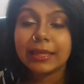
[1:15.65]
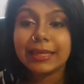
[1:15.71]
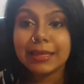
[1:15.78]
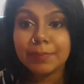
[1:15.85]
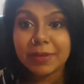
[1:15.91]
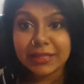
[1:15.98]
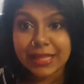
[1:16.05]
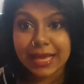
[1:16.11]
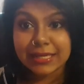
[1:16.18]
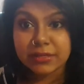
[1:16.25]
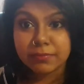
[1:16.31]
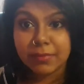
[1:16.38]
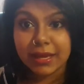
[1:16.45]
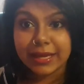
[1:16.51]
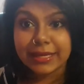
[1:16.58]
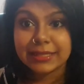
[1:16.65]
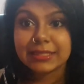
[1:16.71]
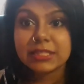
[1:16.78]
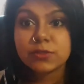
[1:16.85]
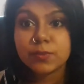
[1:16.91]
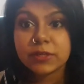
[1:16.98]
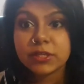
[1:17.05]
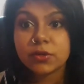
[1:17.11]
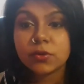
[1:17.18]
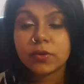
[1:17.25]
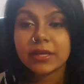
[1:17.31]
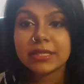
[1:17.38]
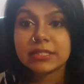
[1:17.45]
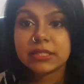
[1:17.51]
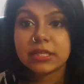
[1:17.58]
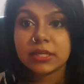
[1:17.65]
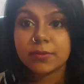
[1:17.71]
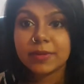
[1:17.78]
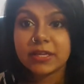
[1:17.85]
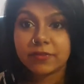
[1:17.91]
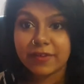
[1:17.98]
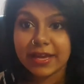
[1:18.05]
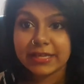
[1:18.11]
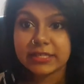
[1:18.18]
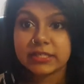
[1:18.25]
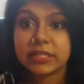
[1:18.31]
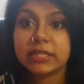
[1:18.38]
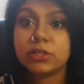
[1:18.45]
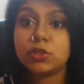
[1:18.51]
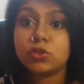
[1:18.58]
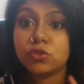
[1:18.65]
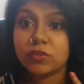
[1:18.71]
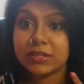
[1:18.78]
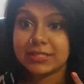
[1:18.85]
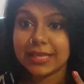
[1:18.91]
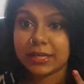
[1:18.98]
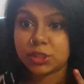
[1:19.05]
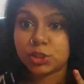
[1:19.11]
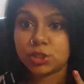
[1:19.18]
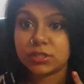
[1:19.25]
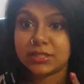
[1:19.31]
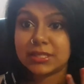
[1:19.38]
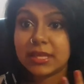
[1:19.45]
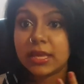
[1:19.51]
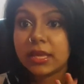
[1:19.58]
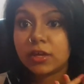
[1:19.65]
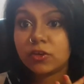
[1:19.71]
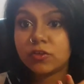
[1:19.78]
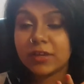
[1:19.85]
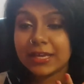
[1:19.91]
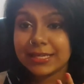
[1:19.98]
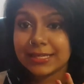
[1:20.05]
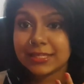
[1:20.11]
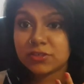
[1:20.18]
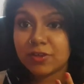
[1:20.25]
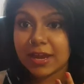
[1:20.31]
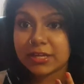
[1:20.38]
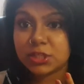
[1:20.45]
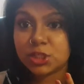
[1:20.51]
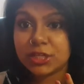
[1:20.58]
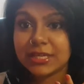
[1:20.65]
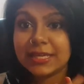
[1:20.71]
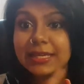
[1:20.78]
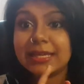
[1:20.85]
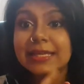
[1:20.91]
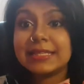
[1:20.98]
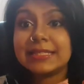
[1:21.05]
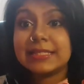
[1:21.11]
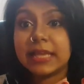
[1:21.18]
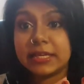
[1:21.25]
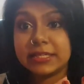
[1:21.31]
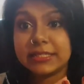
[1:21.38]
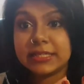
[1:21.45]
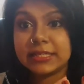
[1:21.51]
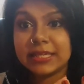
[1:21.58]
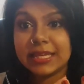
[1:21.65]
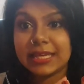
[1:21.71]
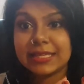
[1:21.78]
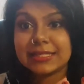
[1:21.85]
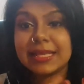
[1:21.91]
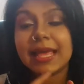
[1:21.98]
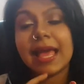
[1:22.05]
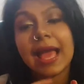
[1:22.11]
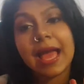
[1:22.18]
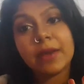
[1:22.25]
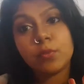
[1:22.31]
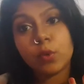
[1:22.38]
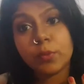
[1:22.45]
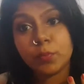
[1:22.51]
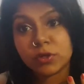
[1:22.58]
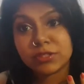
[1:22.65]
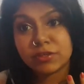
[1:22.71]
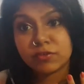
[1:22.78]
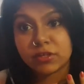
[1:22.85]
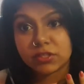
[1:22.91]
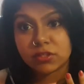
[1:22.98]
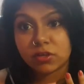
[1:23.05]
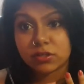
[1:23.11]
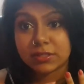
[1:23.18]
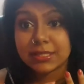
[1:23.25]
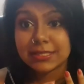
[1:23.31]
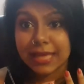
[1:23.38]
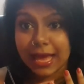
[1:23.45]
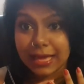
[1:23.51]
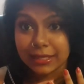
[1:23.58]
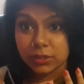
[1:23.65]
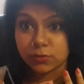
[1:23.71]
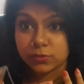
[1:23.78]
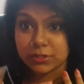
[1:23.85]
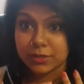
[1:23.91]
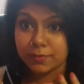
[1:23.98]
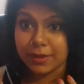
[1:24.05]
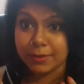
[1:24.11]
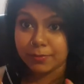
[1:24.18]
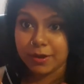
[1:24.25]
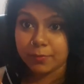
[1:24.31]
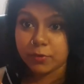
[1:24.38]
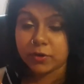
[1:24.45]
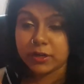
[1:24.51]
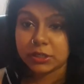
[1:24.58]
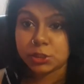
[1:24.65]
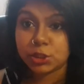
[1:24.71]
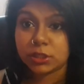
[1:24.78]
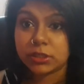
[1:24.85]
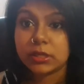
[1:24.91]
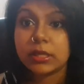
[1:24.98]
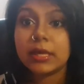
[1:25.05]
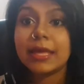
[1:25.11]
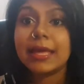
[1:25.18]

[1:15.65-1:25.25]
Keeping that in mind, this video is going to be divided into 3 sections: creating a strategy, study techniques, and what books and resources I used in my preparation.